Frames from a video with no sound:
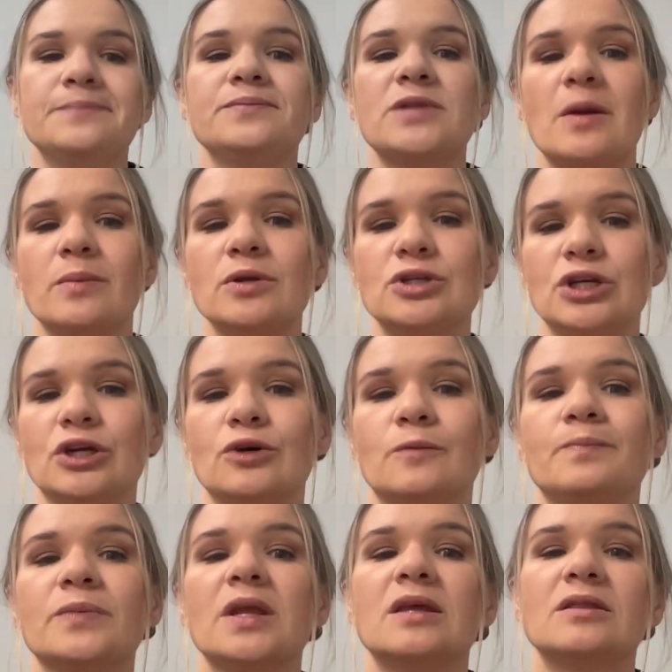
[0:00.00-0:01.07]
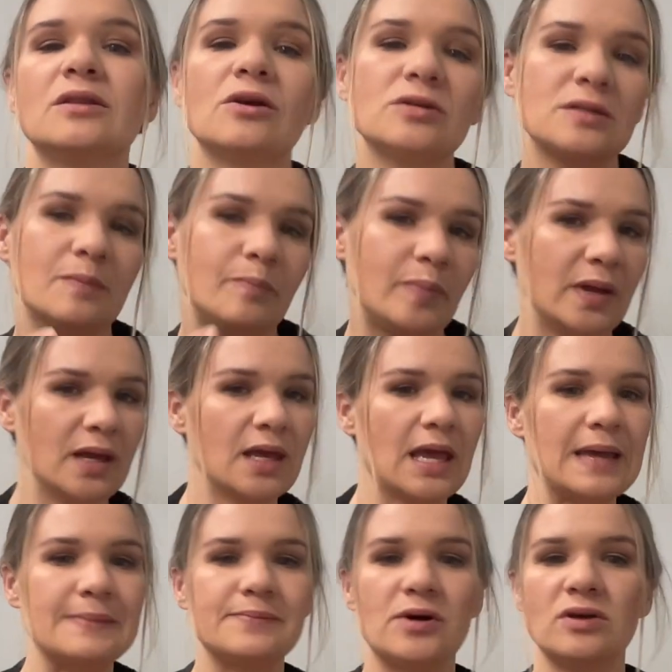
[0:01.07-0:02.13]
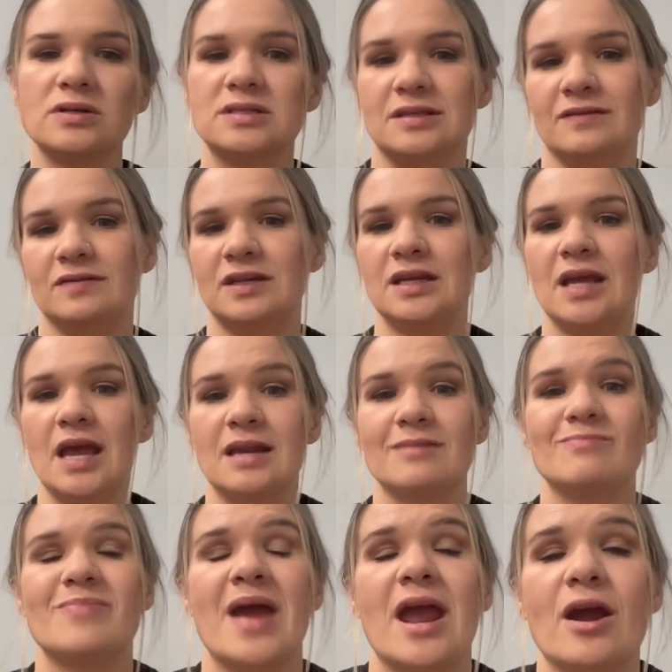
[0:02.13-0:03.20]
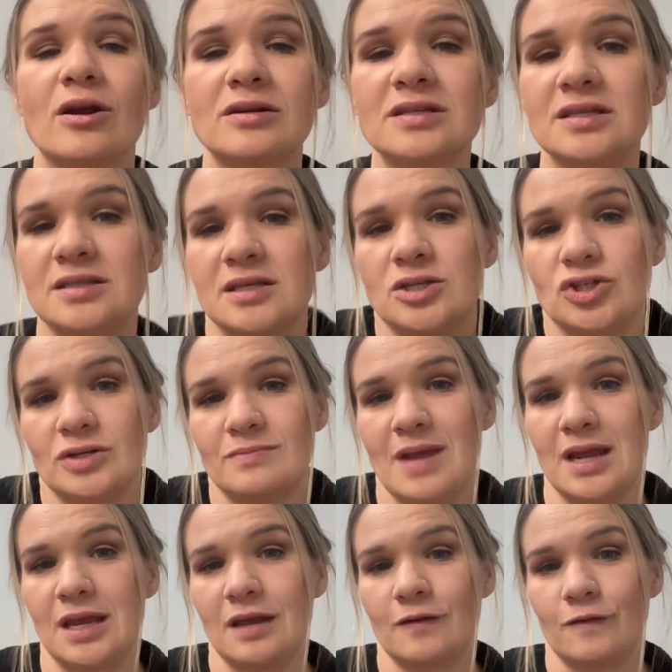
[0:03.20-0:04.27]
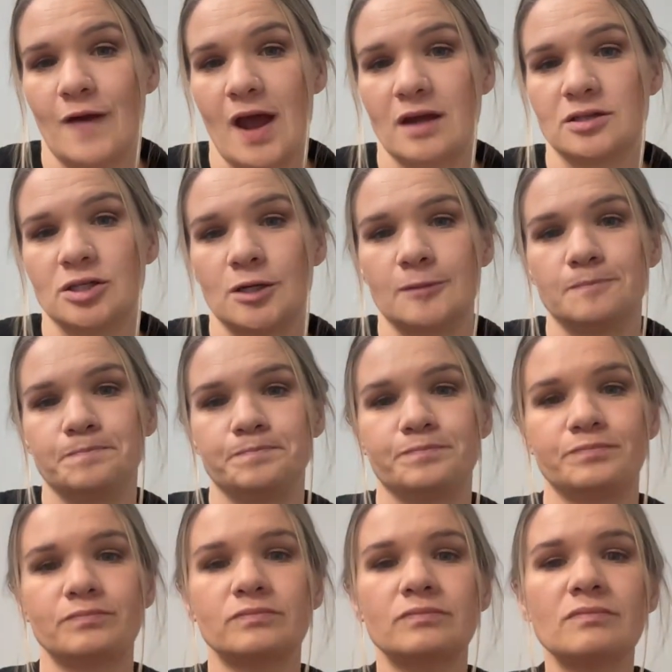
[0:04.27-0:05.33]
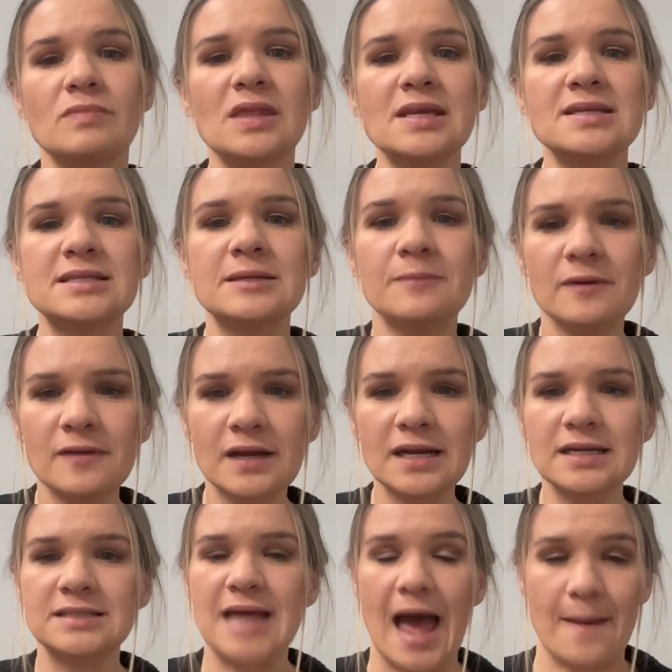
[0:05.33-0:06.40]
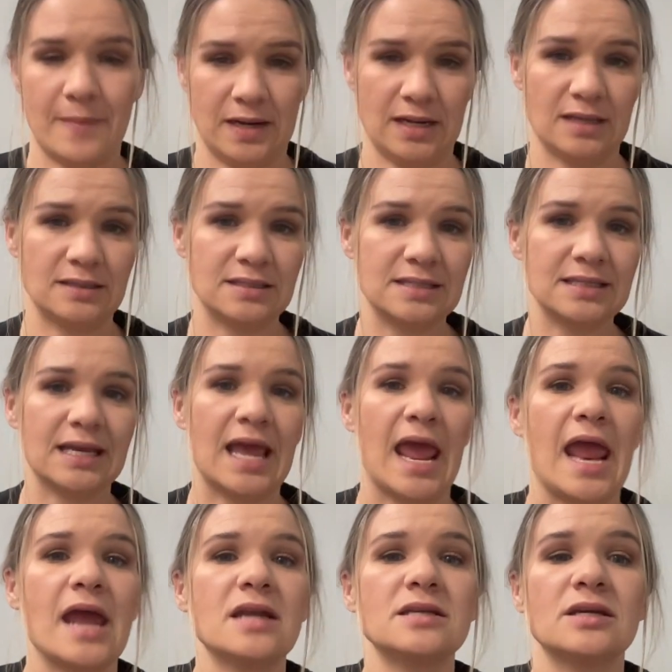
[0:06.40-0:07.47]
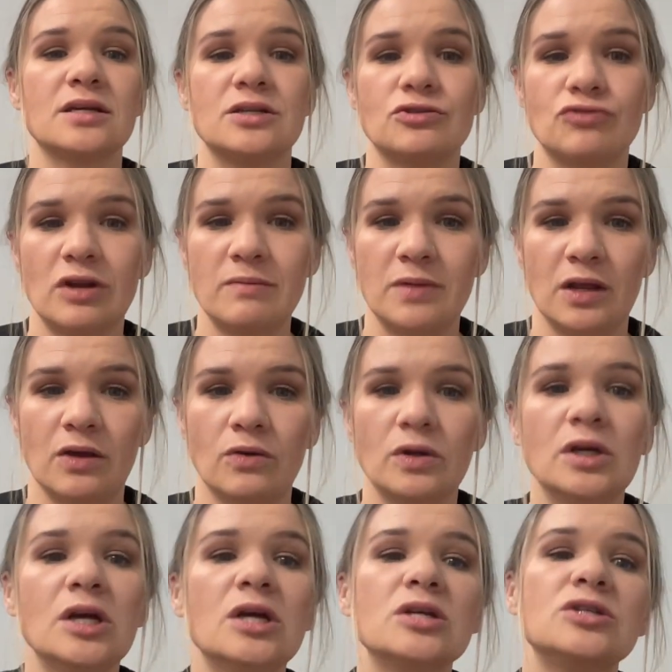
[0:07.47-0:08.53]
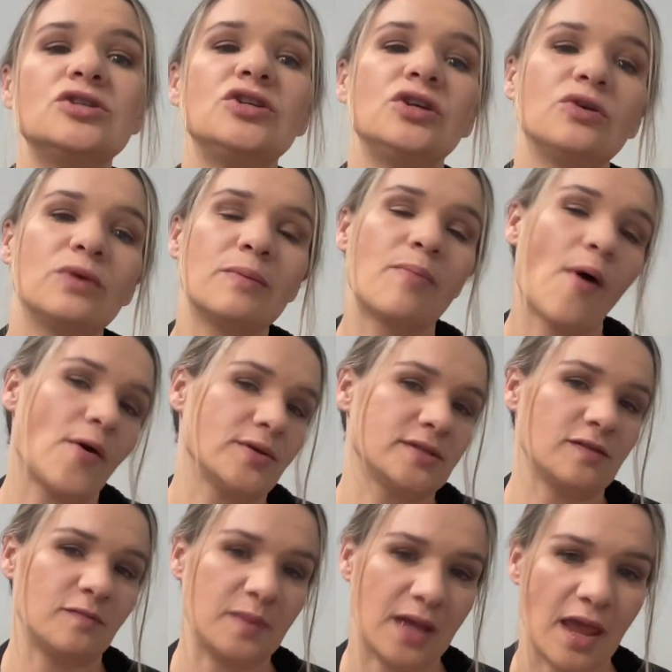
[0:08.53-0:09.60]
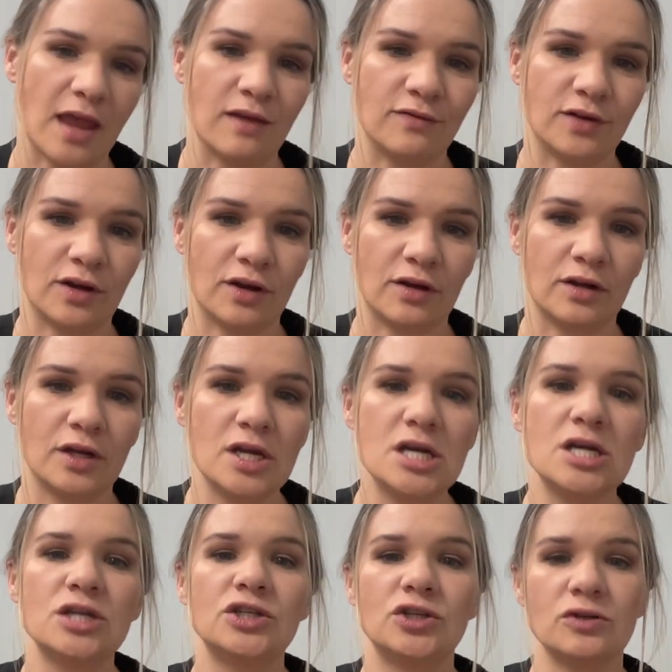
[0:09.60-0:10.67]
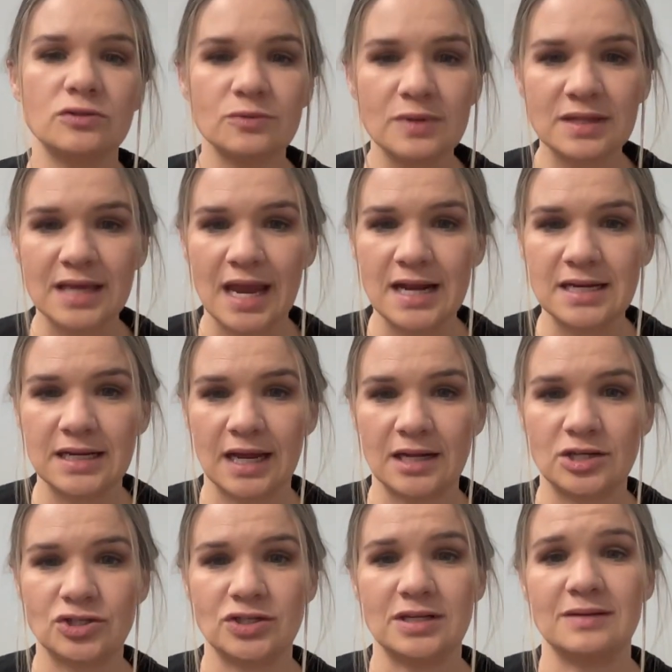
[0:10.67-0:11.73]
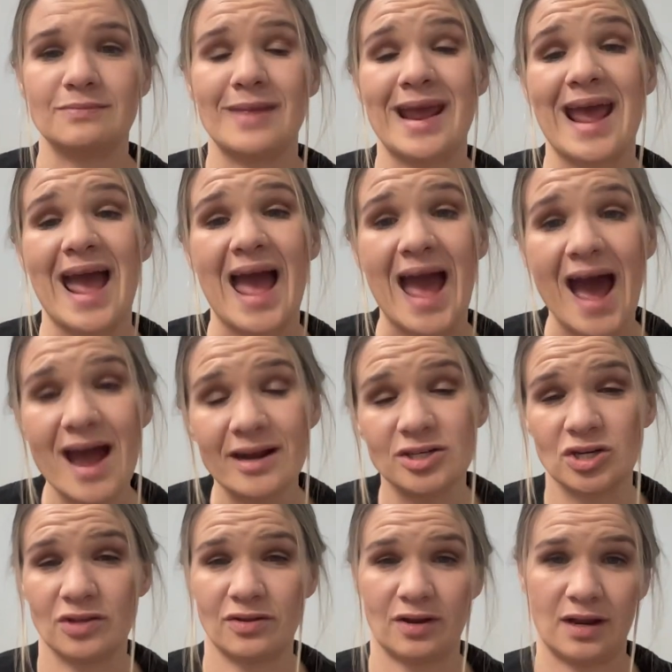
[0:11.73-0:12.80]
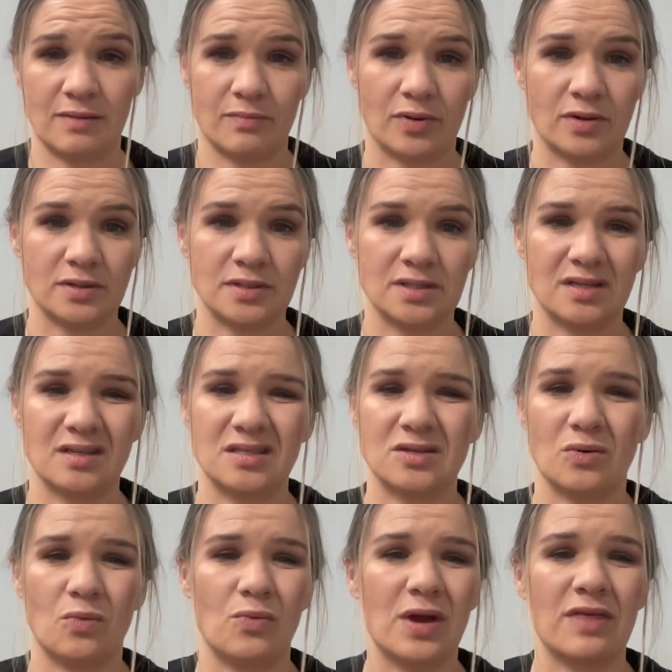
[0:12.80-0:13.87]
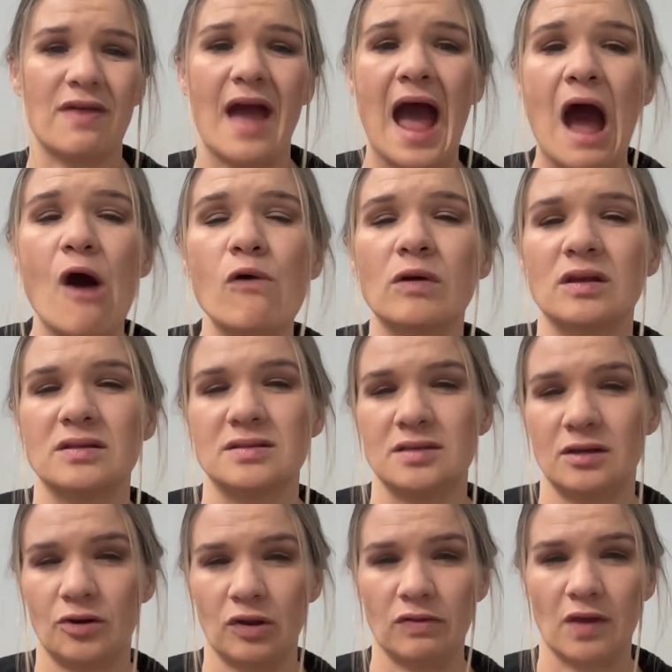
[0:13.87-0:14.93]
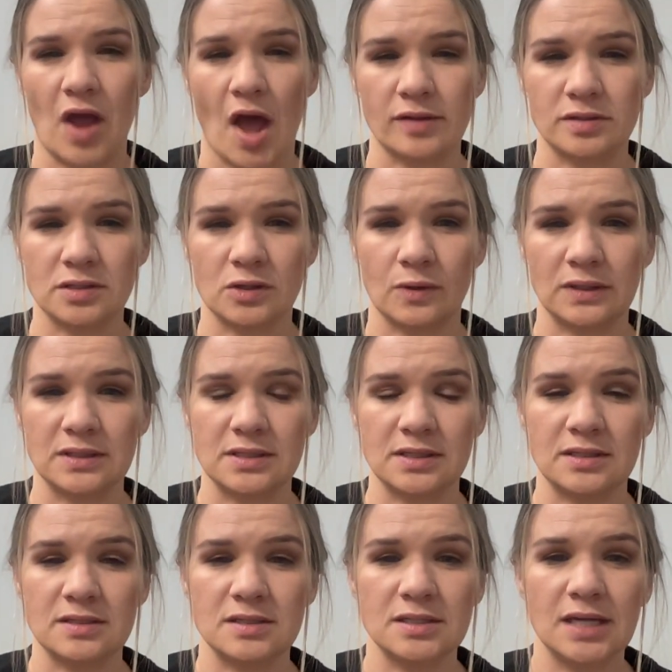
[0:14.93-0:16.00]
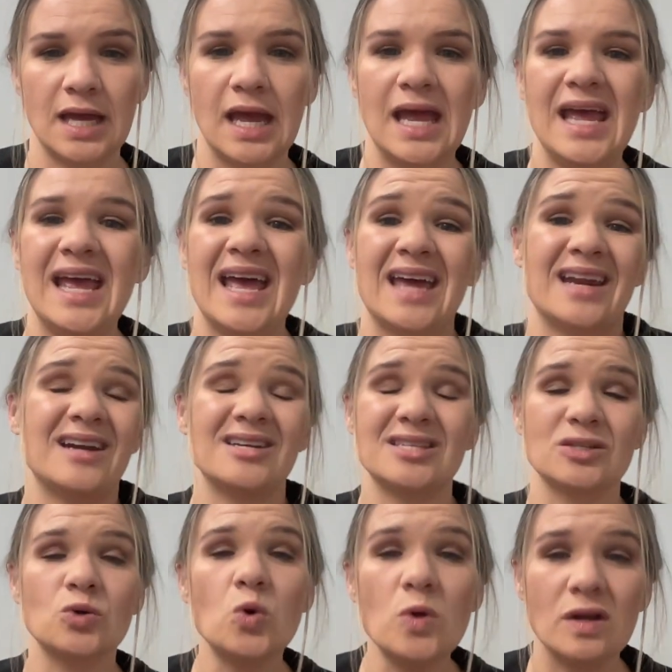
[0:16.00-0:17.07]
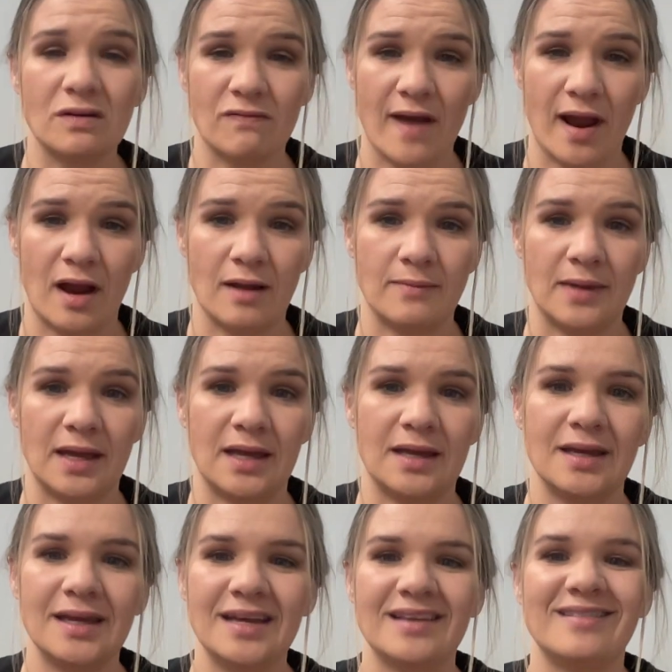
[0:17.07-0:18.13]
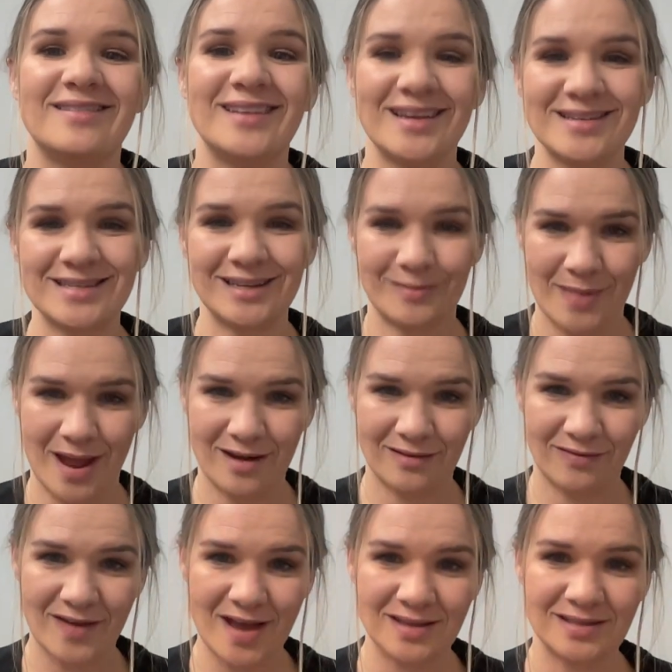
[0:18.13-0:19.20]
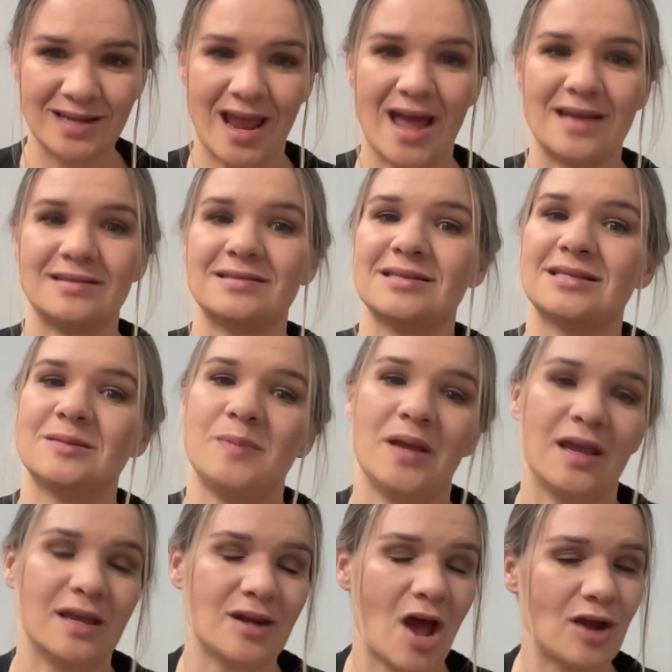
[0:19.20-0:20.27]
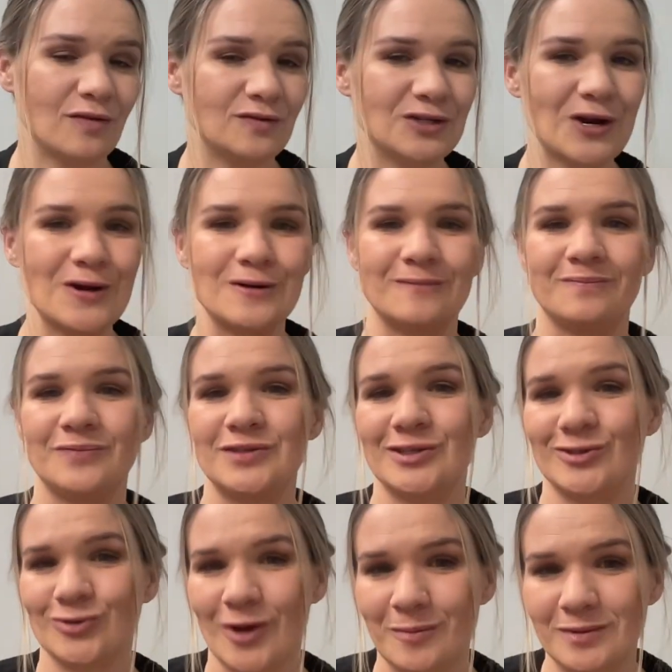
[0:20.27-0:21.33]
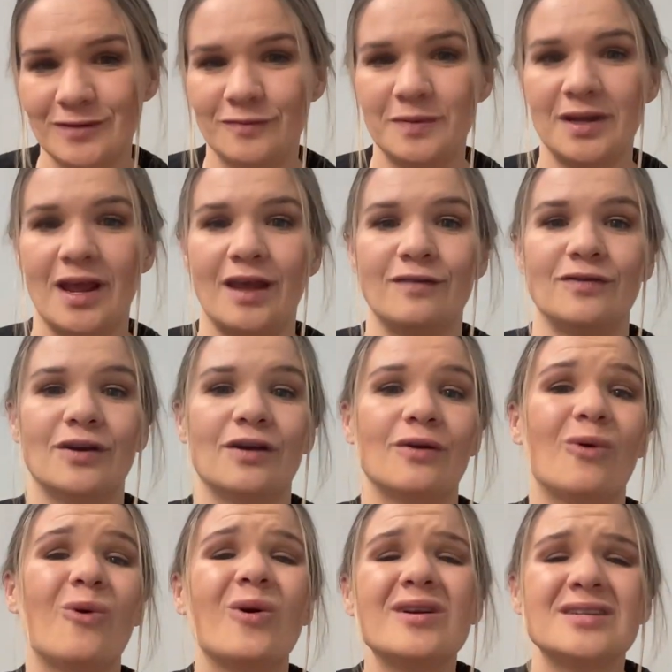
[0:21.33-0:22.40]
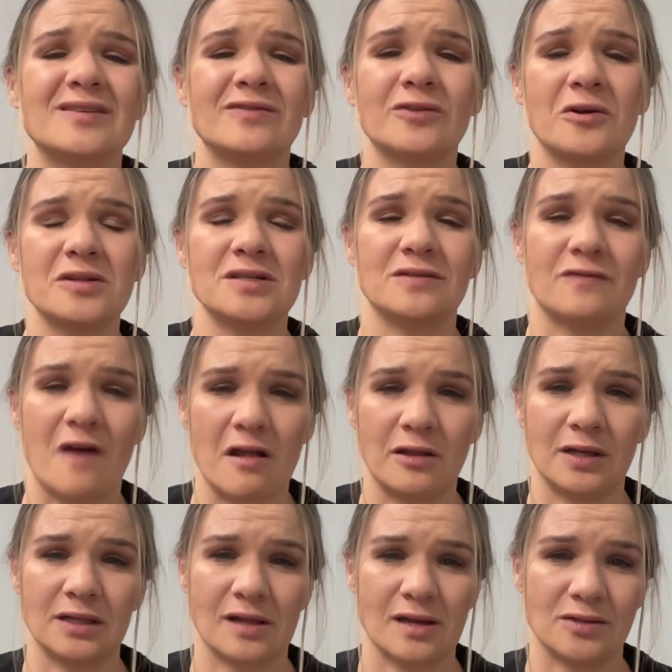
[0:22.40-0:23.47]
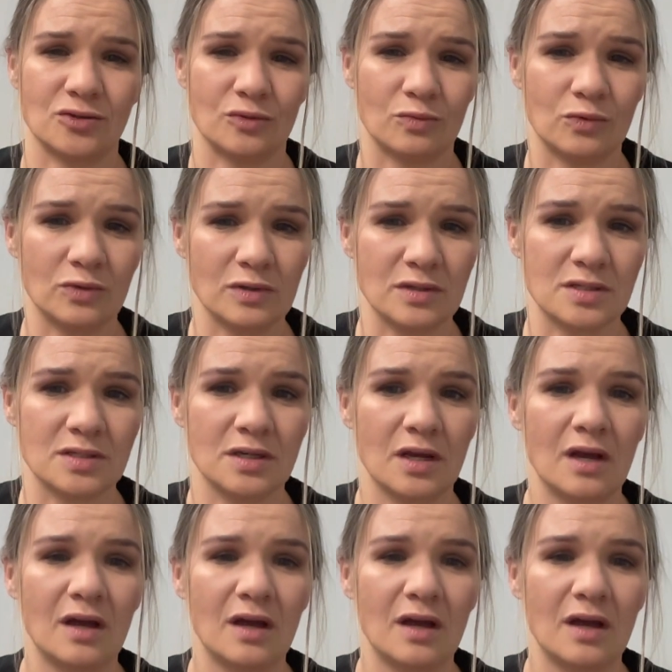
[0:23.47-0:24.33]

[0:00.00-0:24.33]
Number two, there's a big impulsivity and impaired decision making factor. Sympathetic dominance can contribute to impulsive behavior. Children with ADHD may act on their impulses without considering the consequences. And in a school environment, this can manifest as speaking out of turn, disruptive behavior, or difficulty following classroom rules,